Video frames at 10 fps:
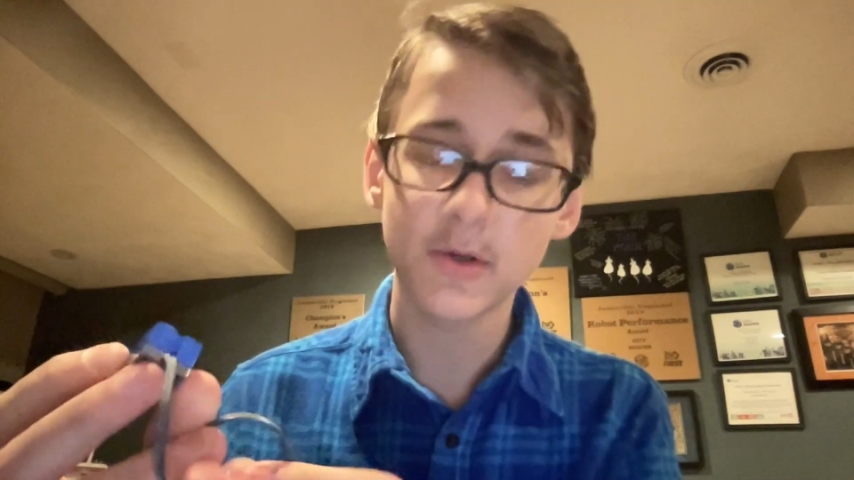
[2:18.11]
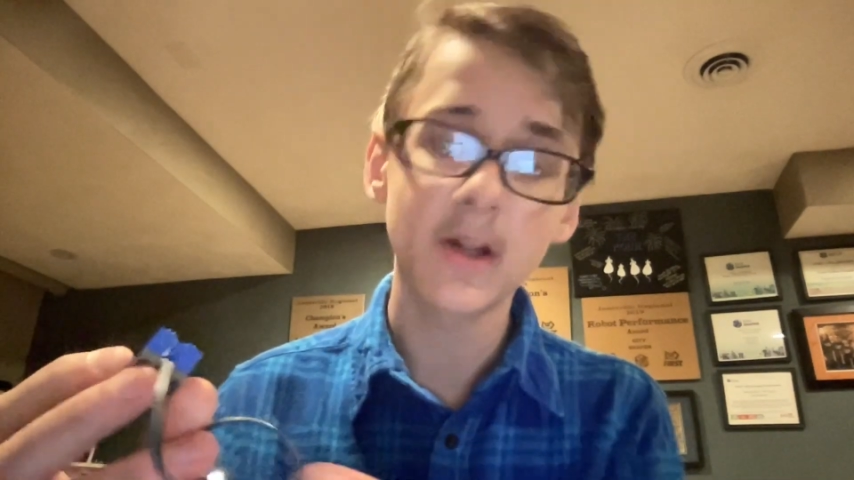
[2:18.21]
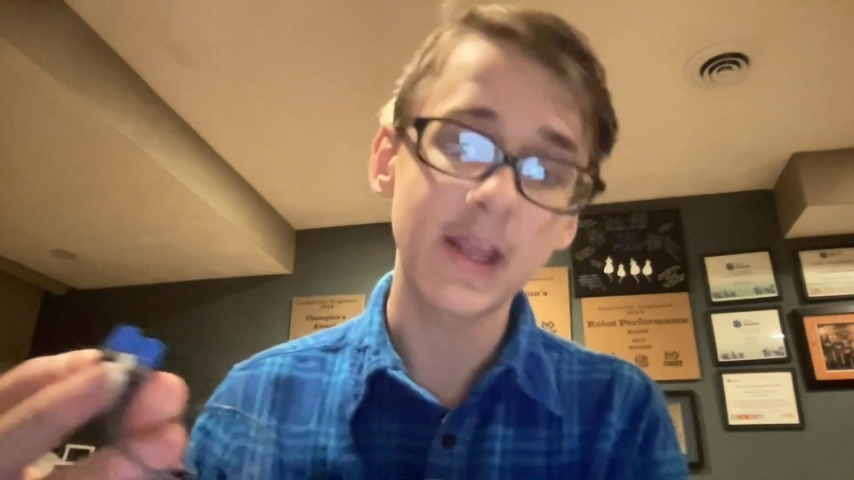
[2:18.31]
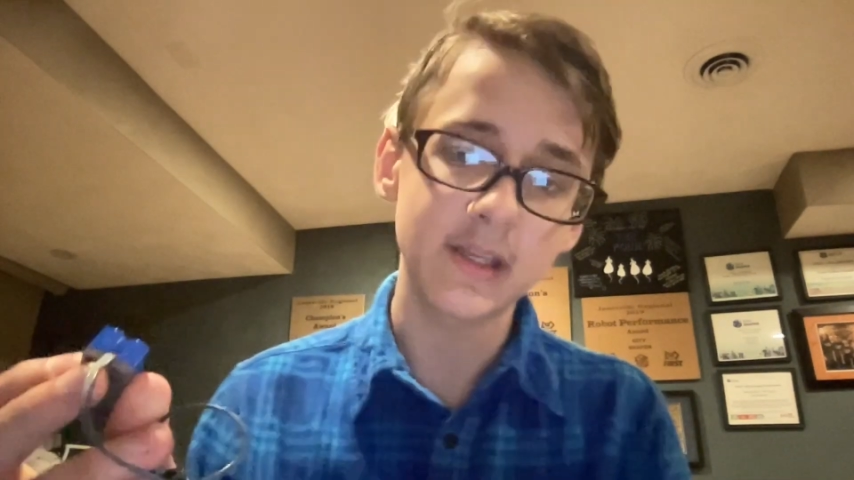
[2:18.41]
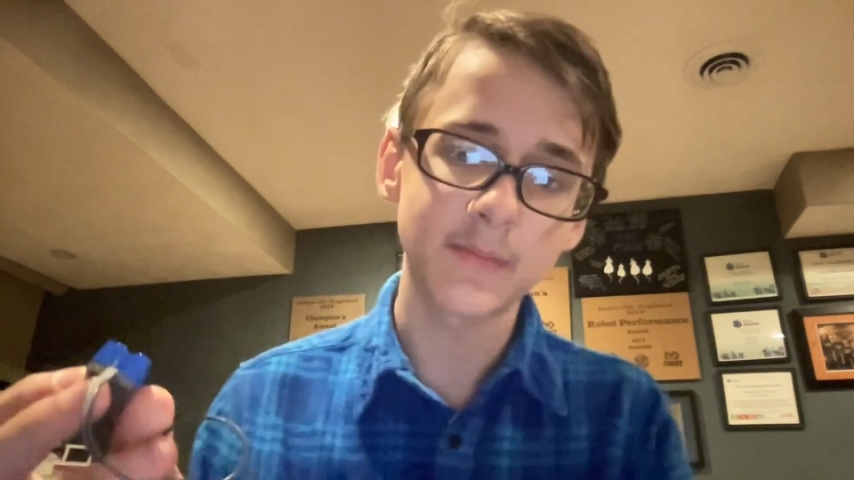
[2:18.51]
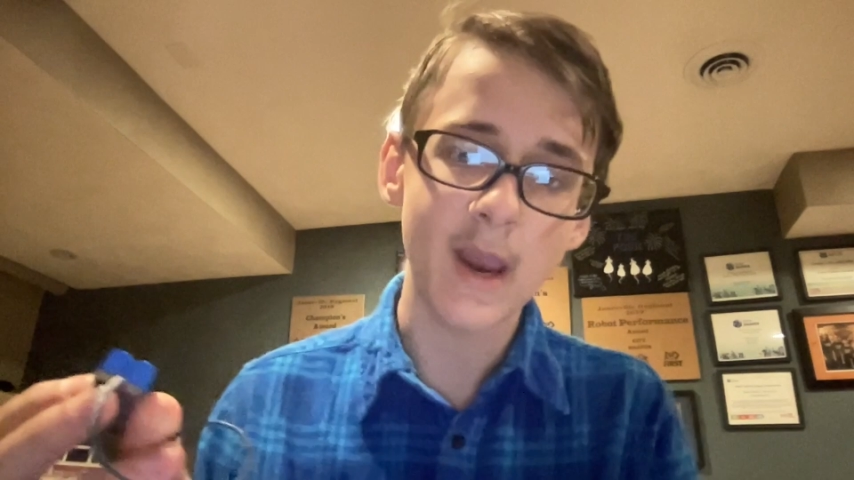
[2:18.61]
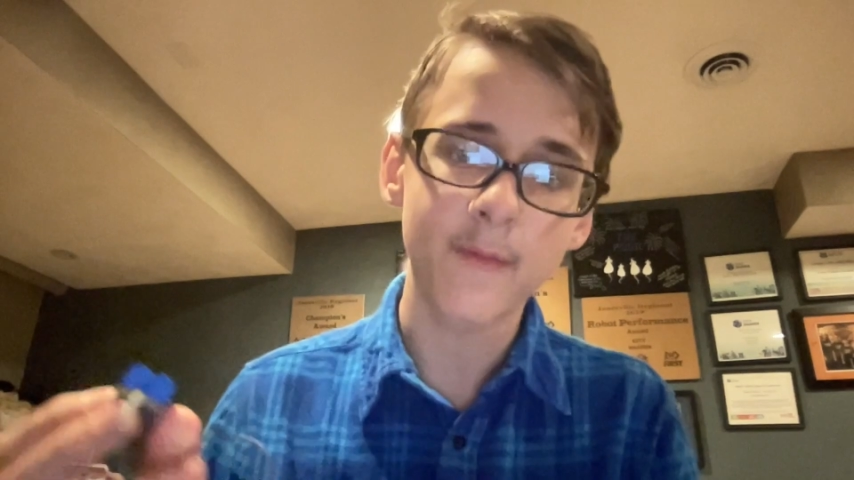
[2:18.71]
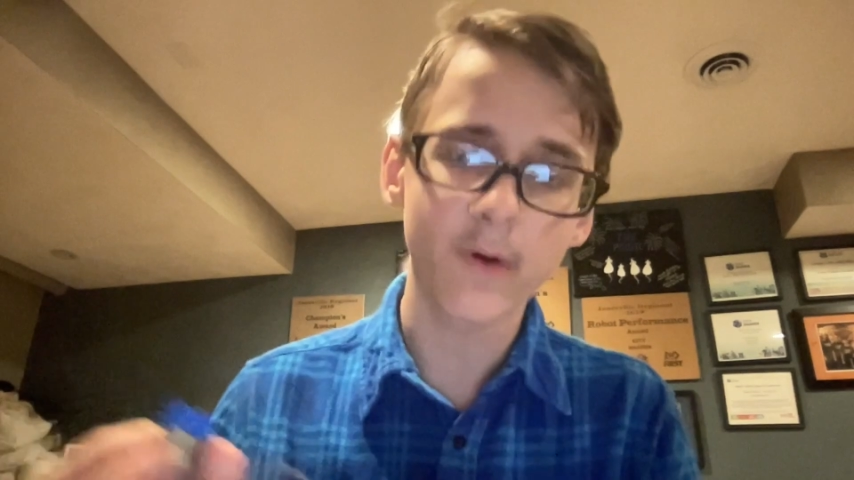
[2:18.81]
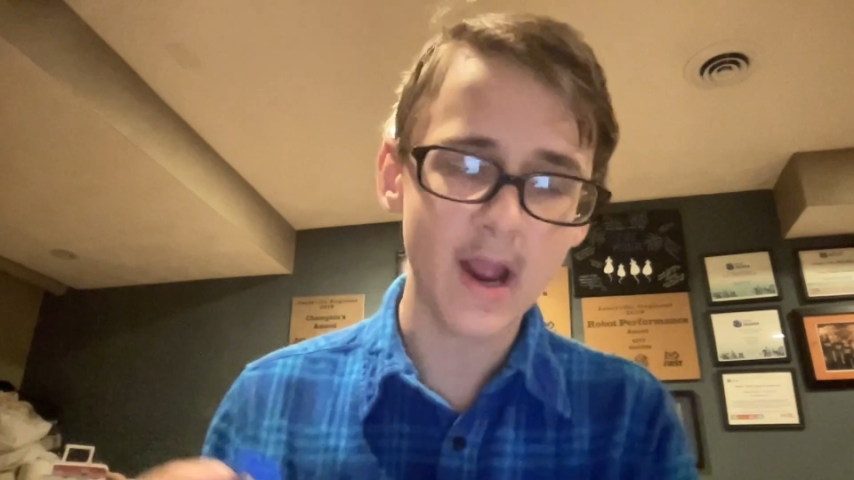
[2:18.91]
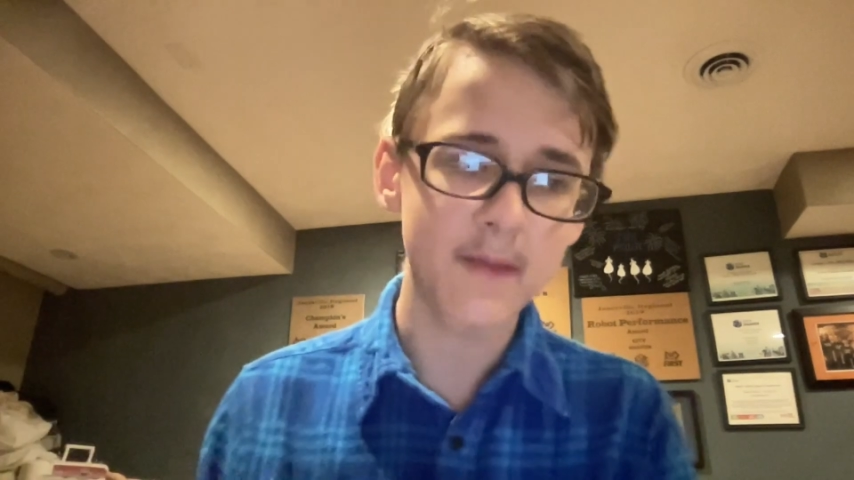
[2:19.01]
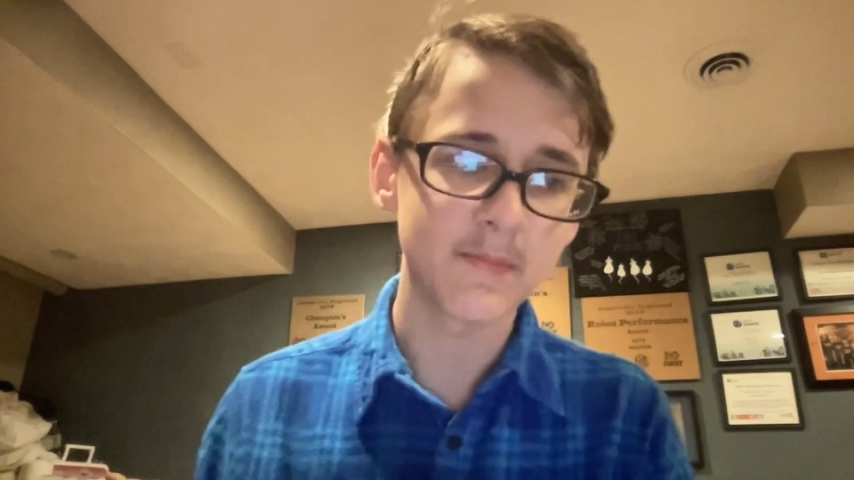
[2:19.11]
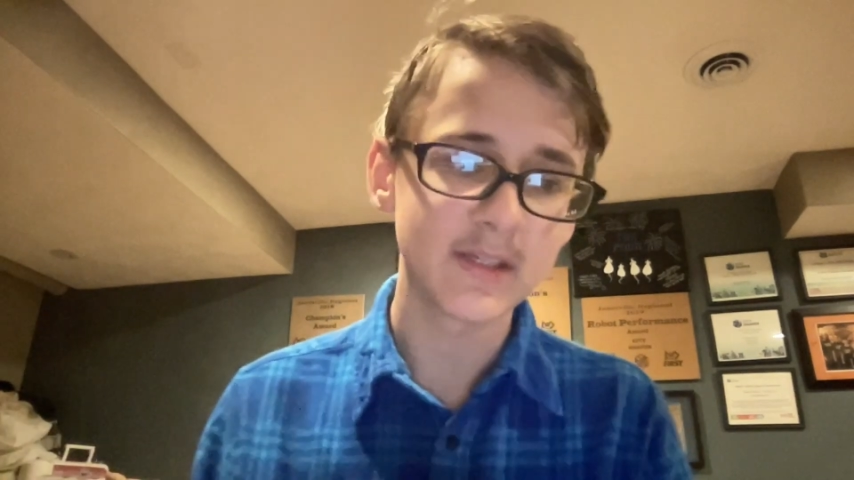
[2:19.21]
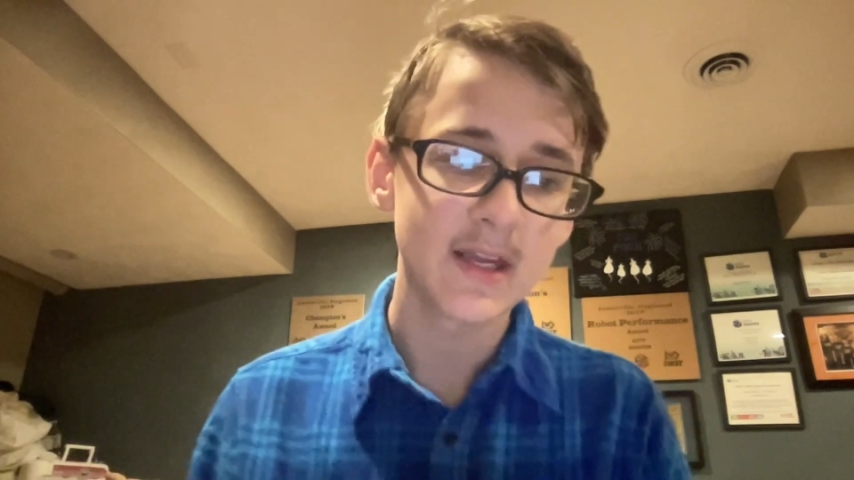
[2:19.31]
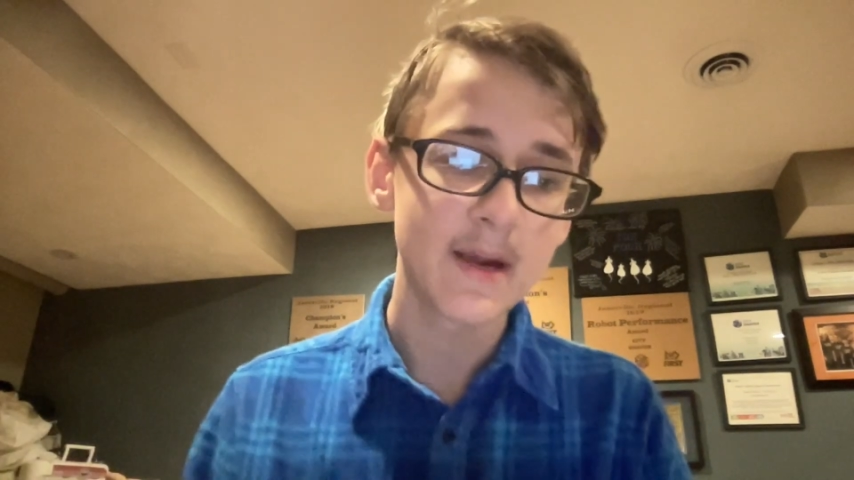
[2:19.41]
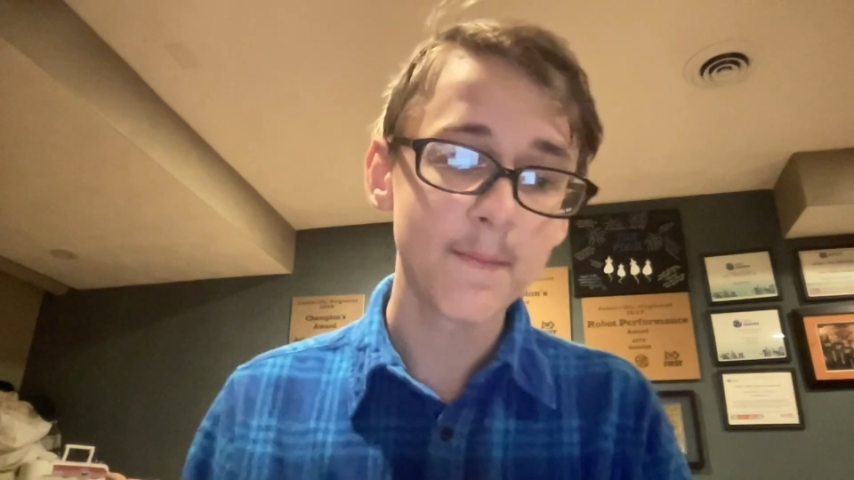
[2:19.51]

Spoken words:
sort of like a Spike Prime's.